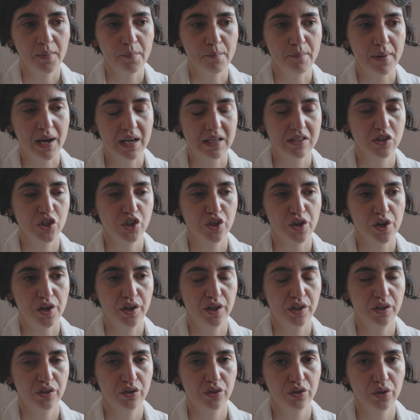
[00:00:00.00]
my
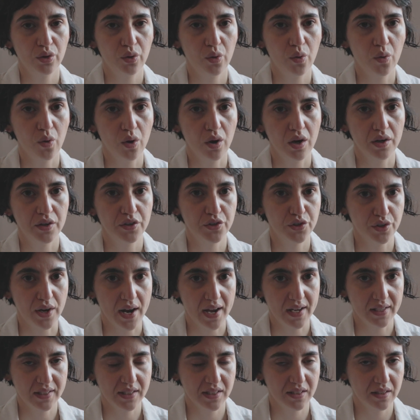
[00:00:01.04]
skirt or
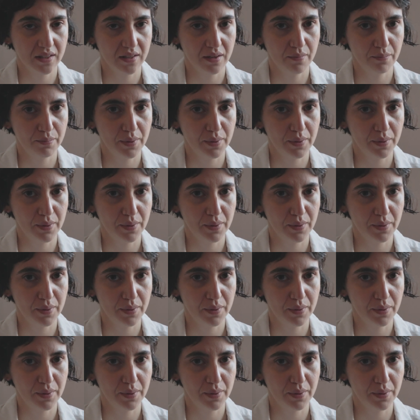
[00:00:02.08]
dress,